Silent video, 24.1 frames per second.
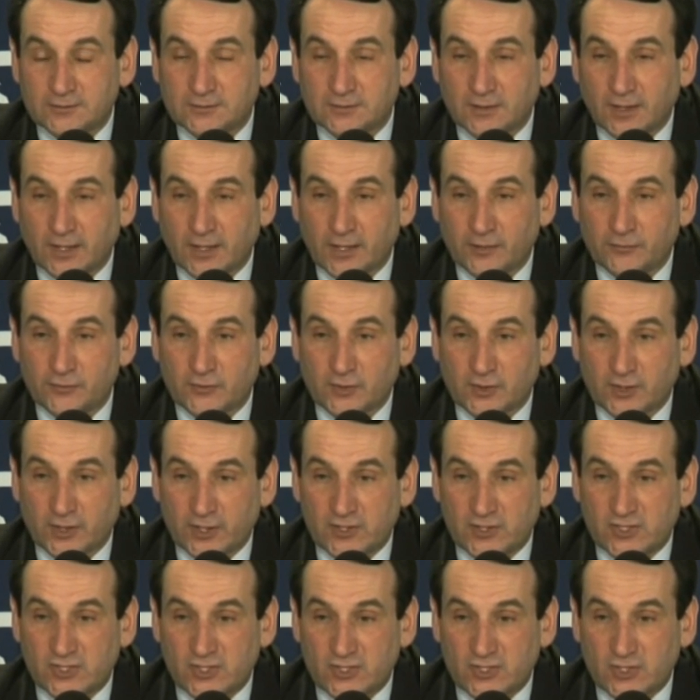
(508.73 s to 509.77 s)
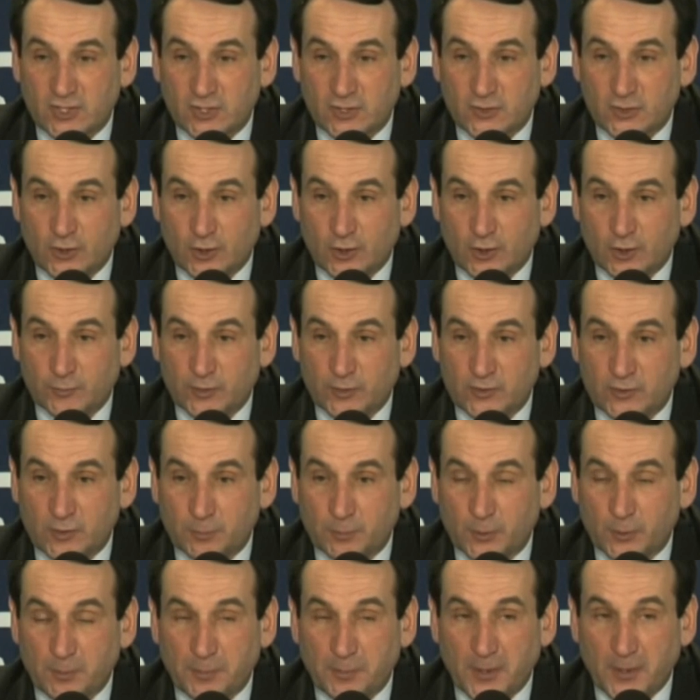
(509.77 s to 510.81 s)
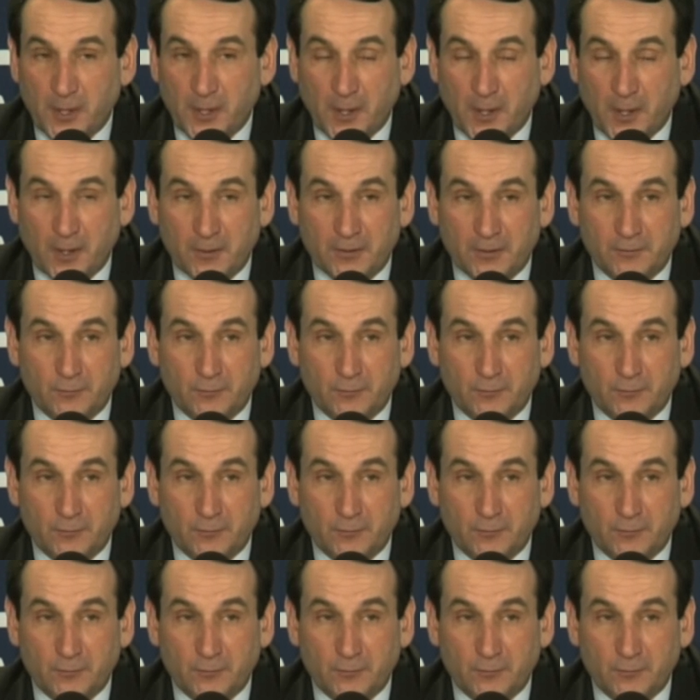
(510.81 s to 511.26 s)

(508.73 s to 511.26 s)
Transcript: after the ACC tournament to prepare,